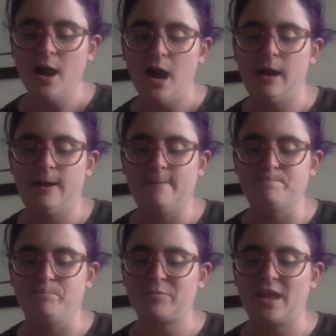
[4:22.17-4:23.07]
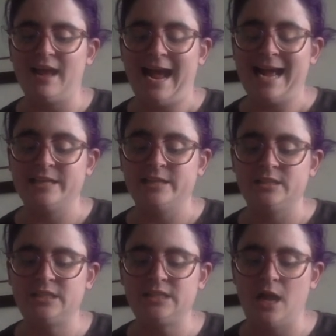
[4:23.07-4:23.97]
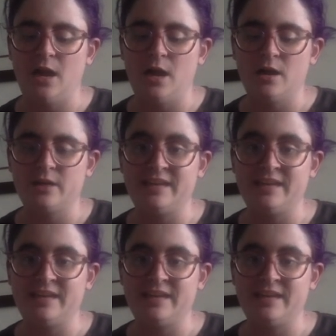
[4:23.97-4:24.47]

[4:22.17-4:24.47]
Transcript: um, and uh,